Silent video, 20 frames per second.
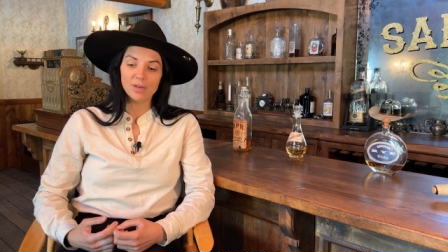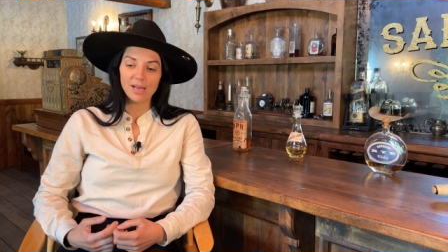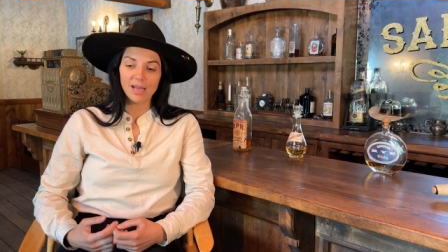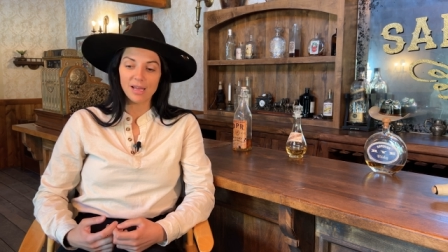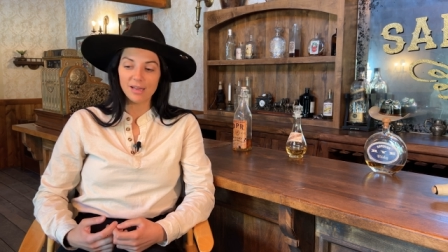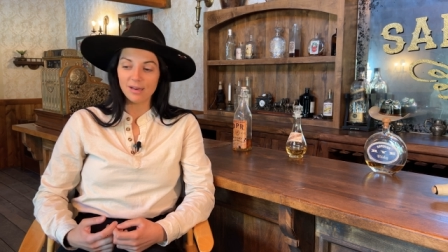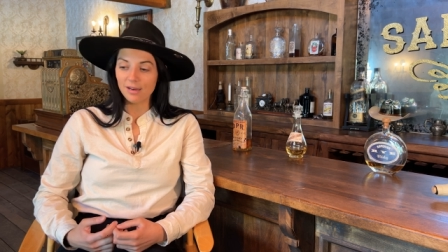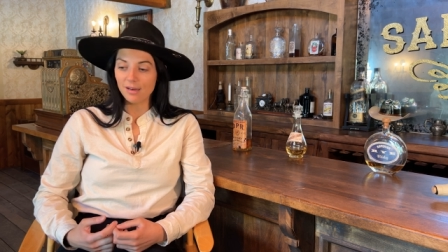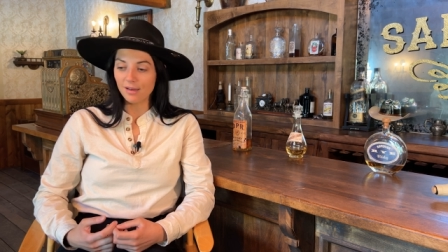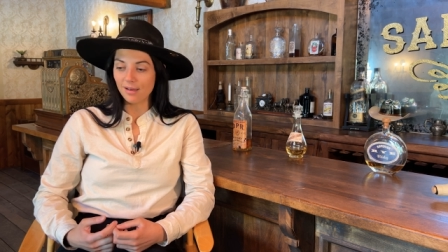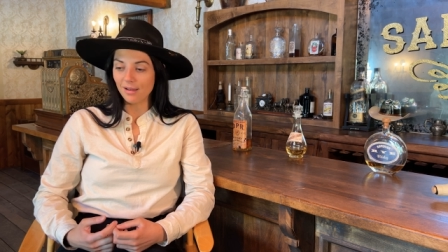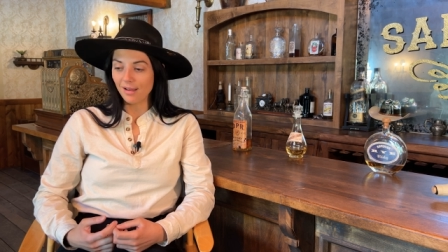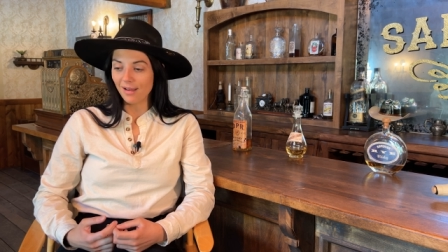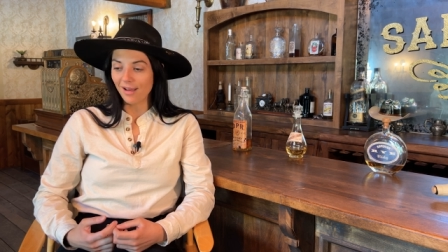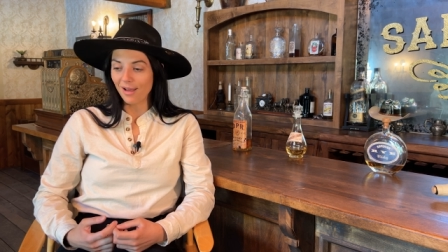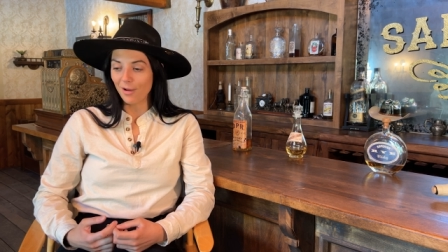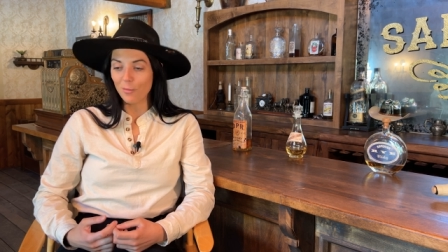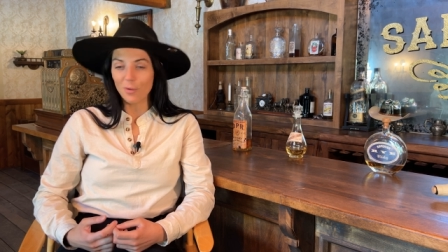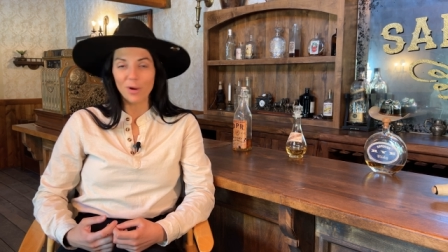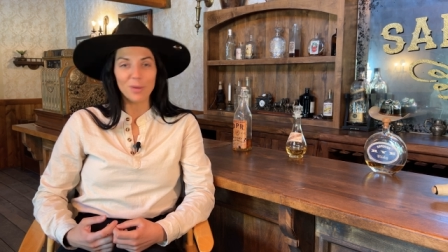and, and
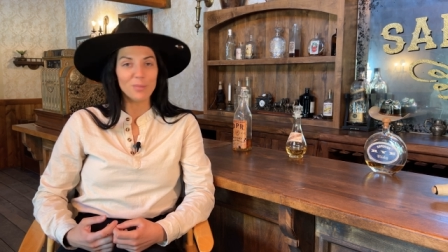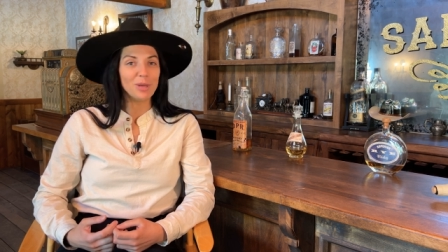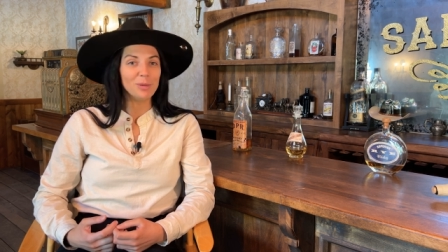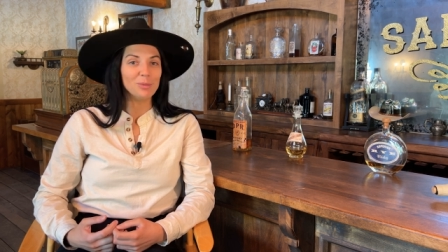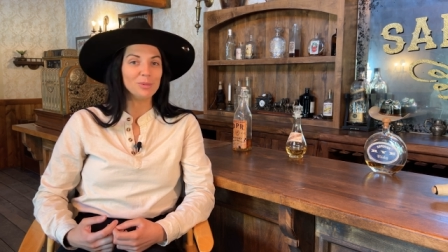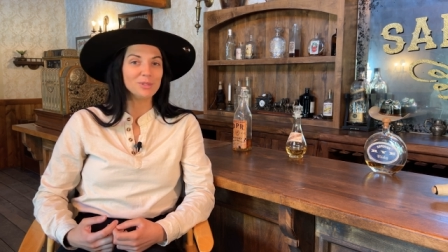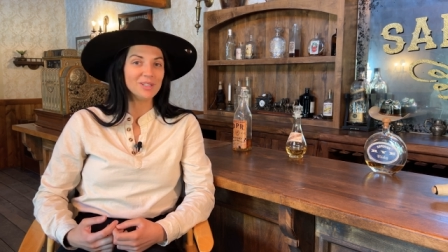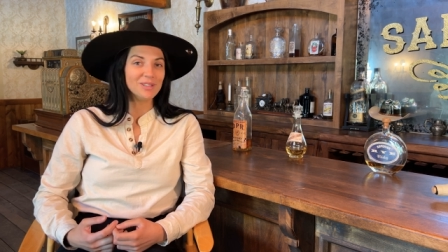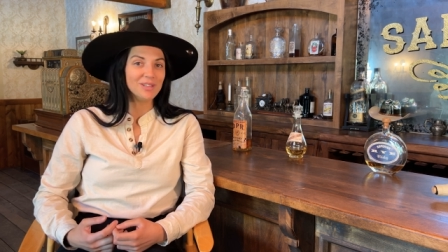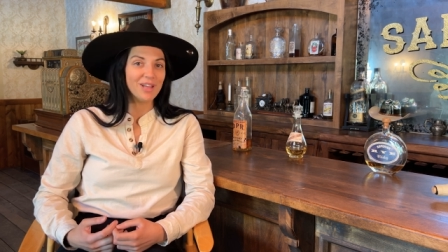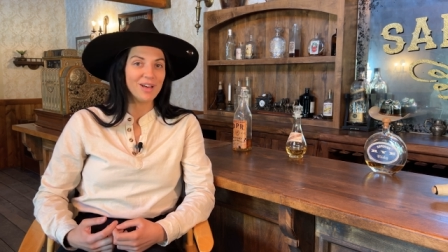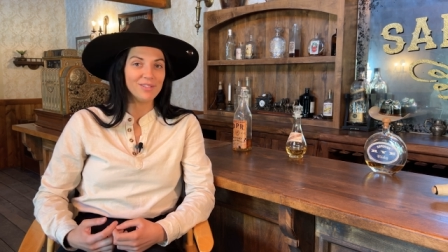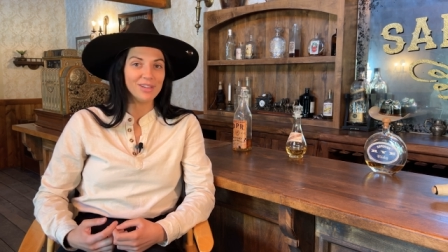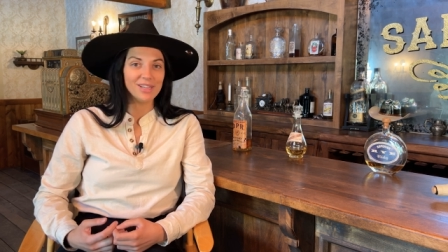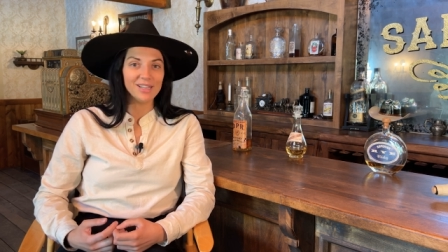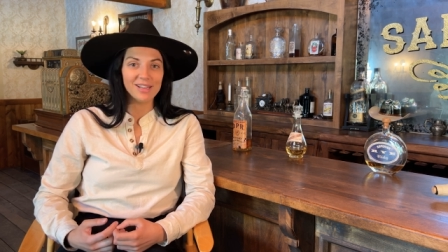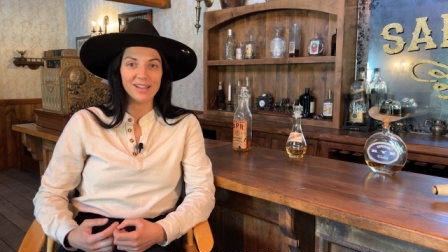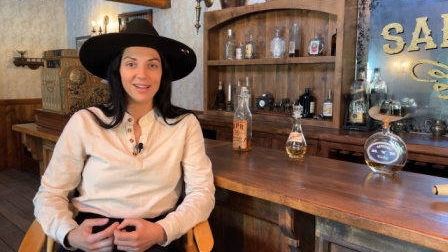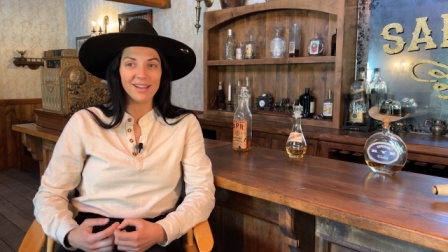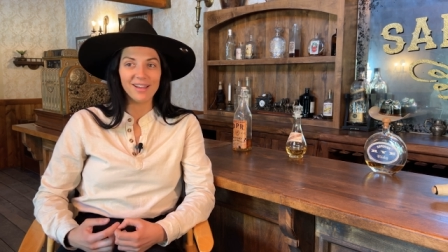I want people to love
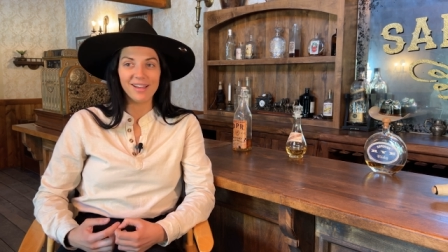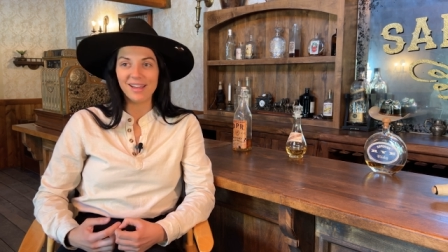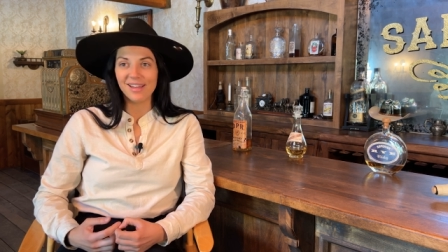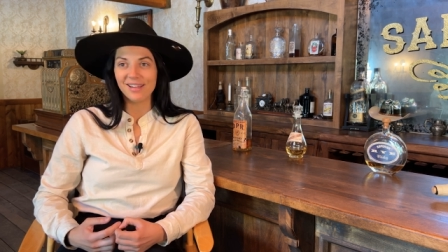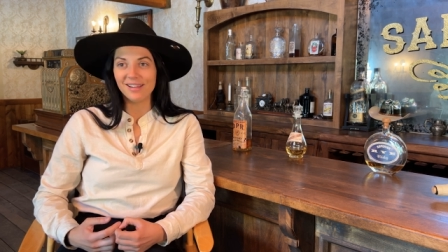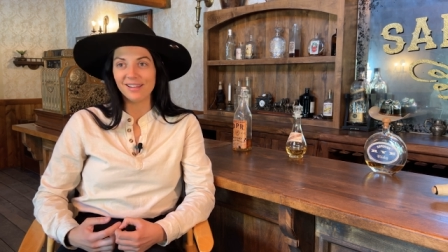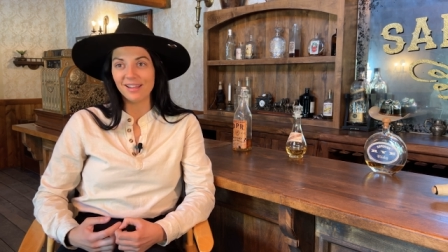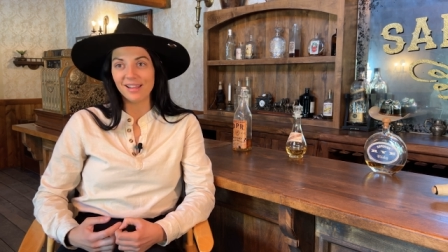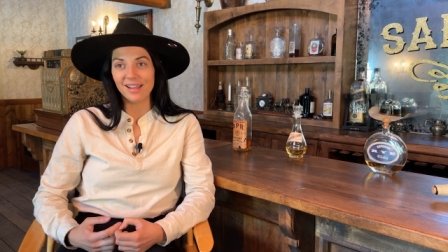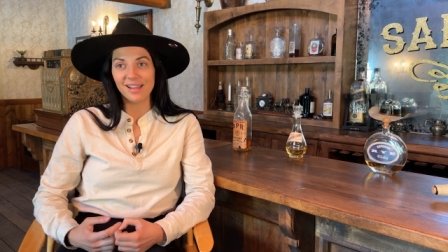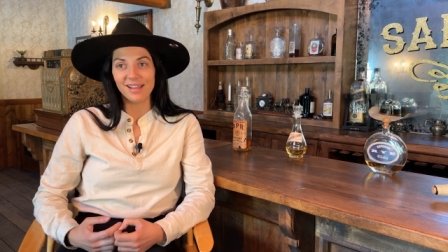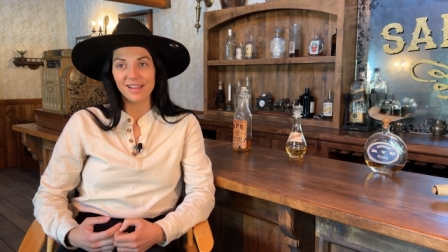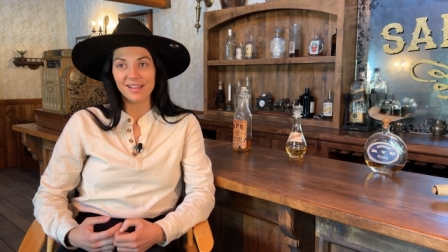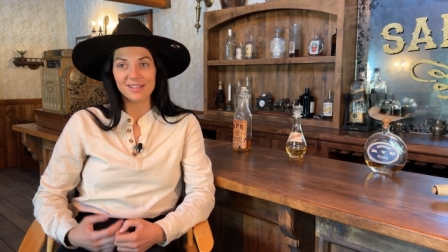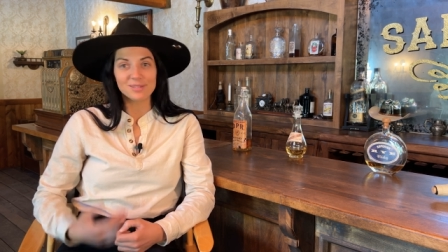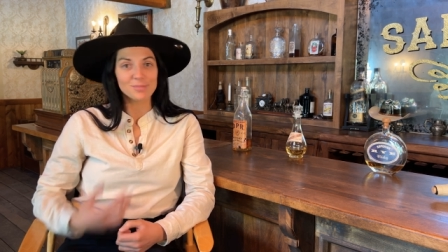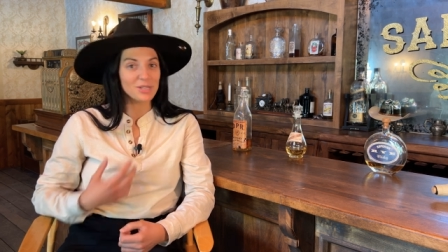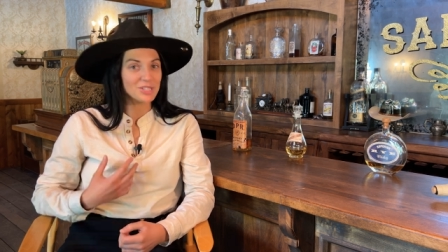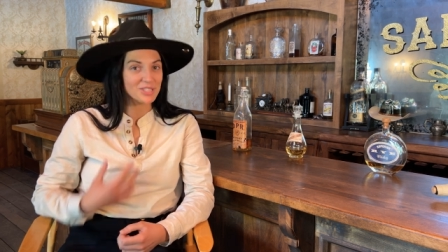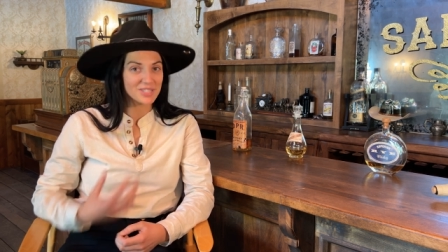it and
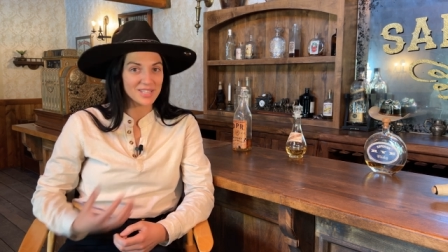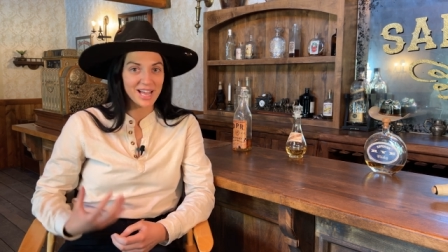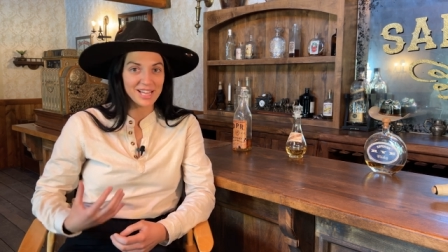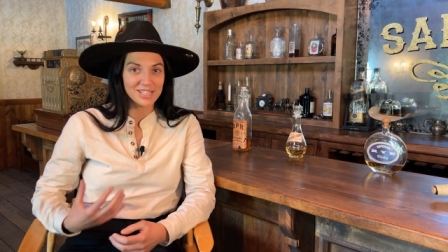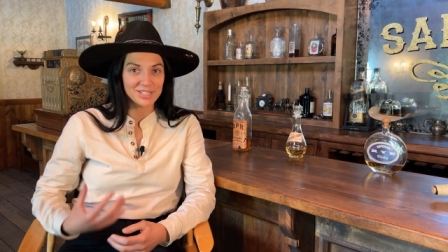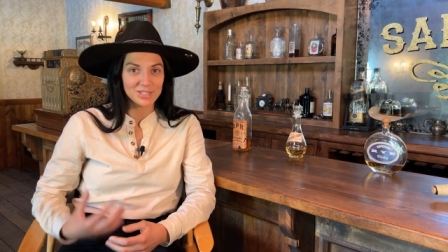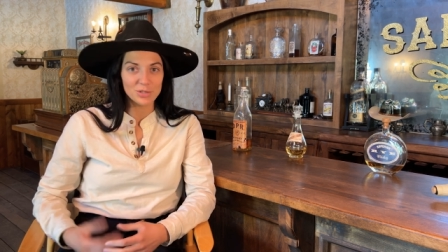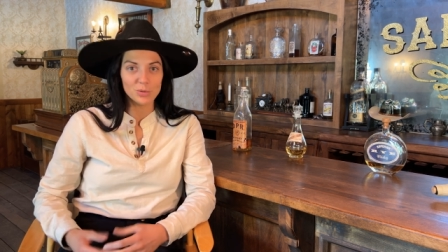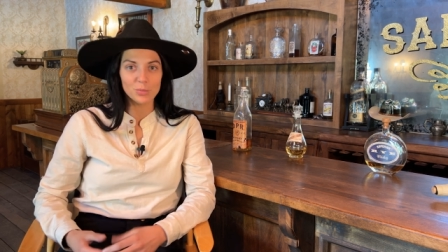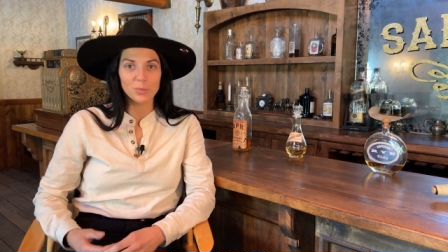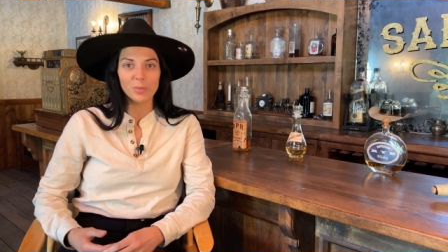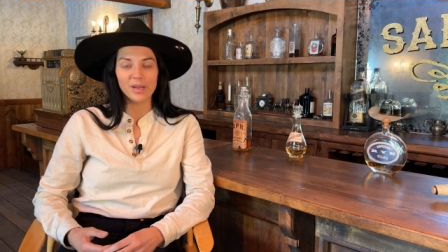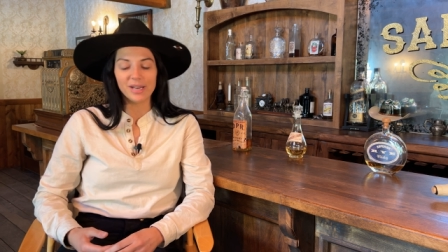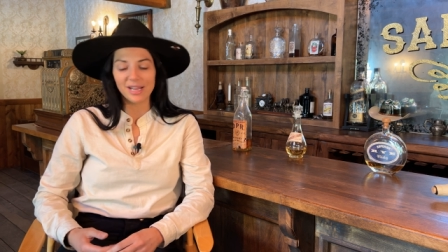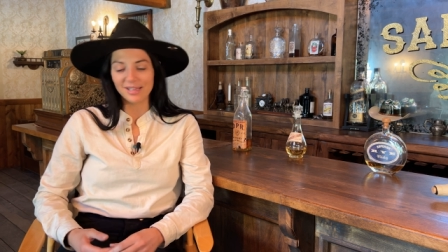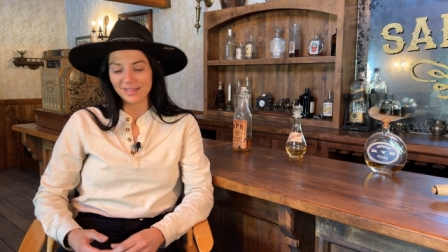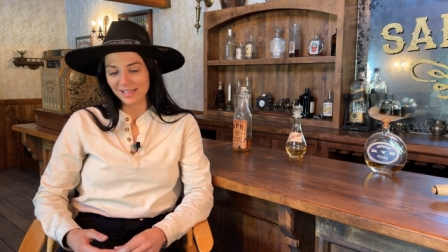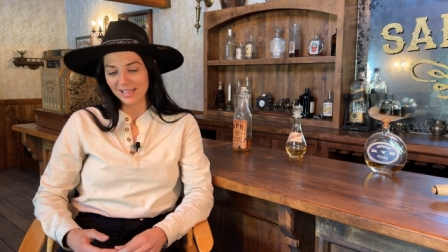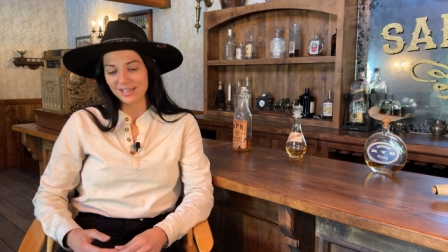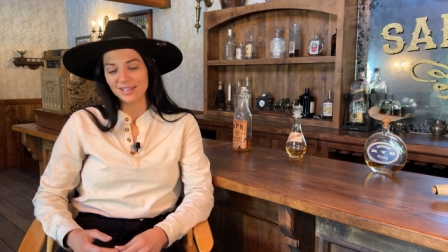as much as I do. But
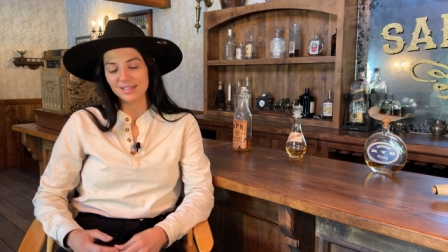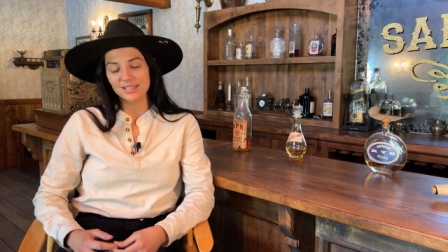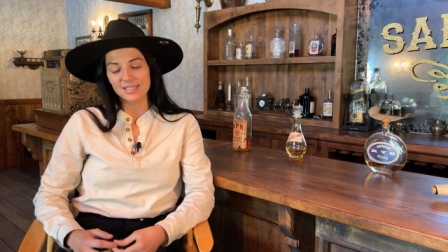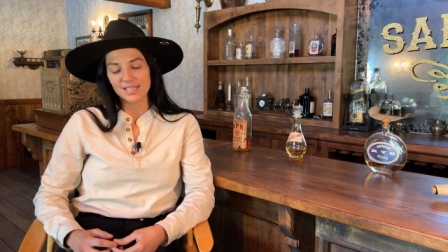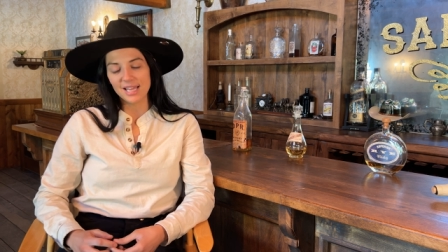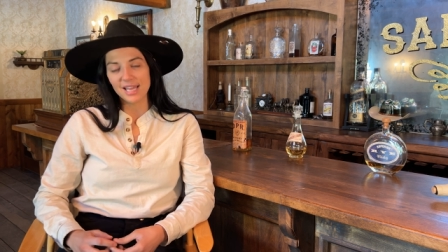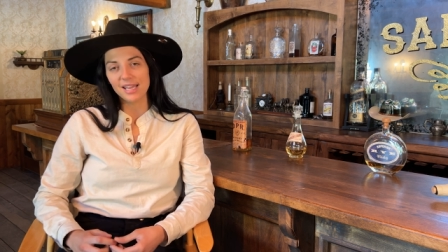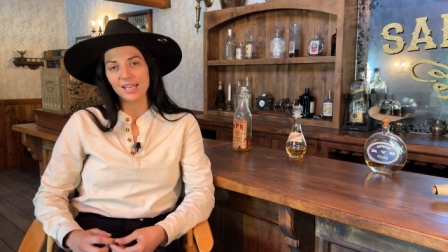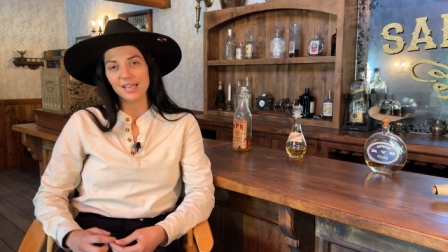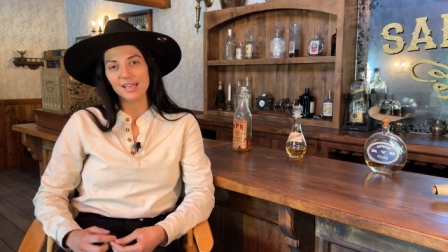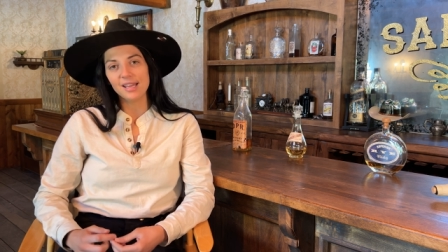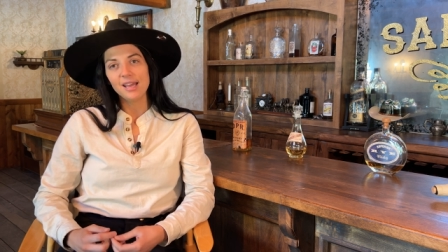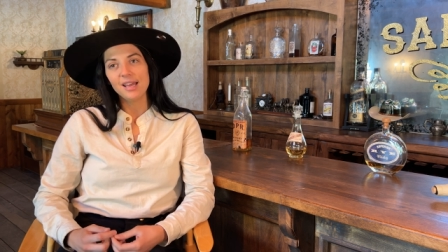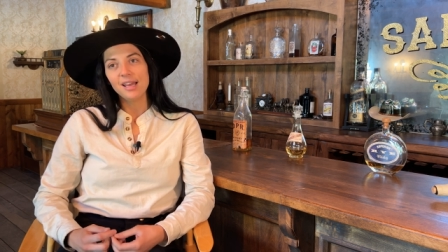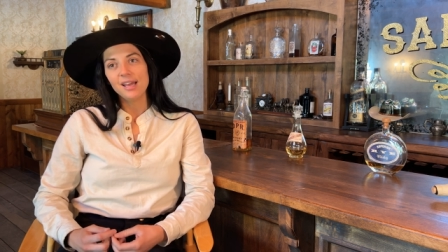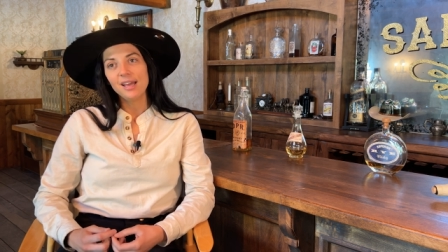at the end of the day,